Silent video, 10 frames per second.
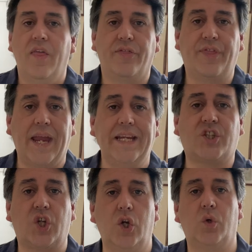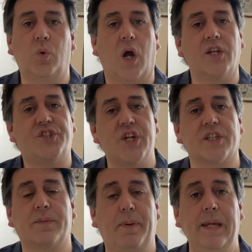they too are
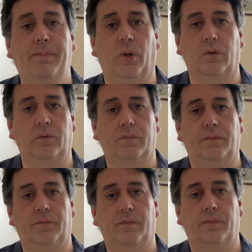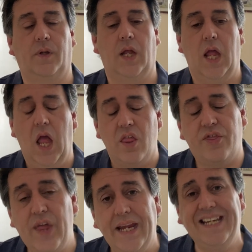just people.
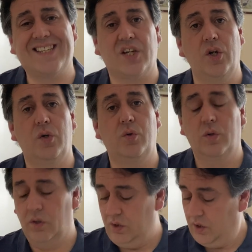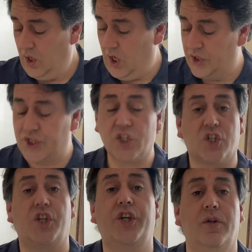They too are
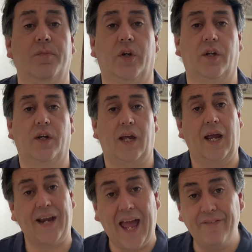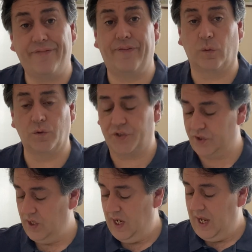just human and have
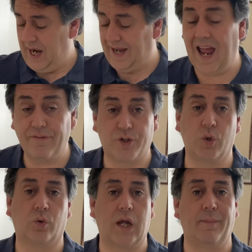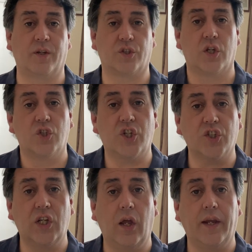faults and have shortcomings,
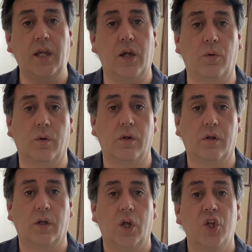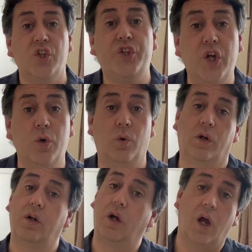just like you. You
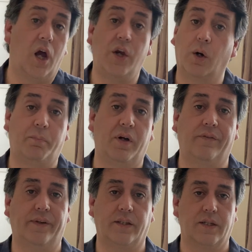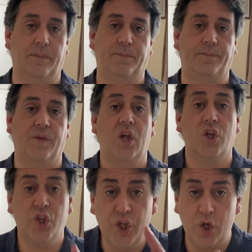are not perfect.
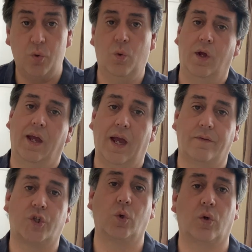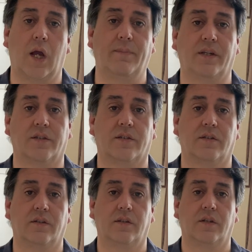You have shortcomings.
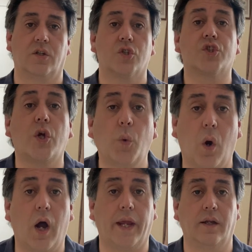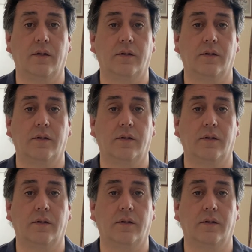So do I.